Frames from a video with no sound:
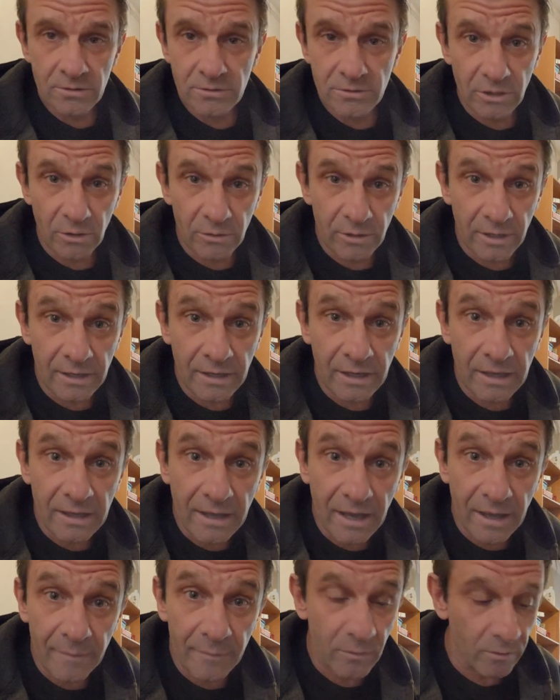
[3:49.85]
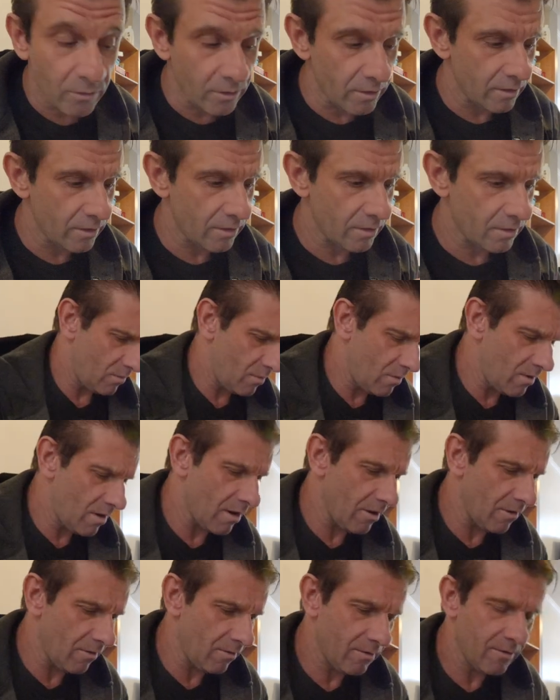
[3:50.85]
Jonah and Nate got me one.
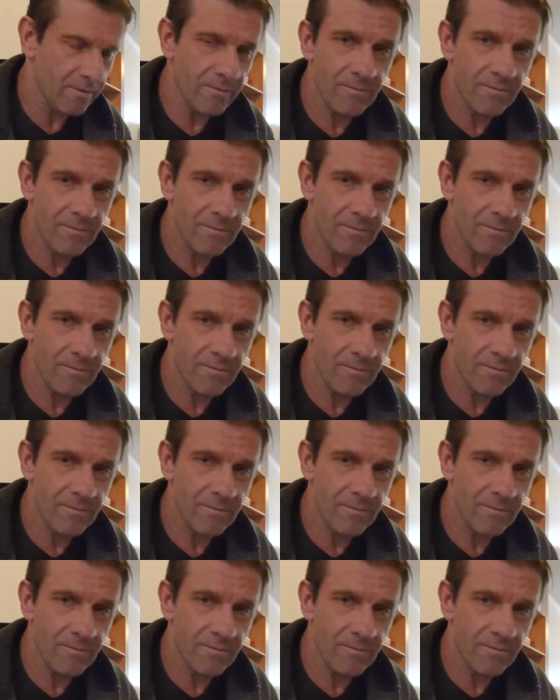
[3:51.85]
Whoa.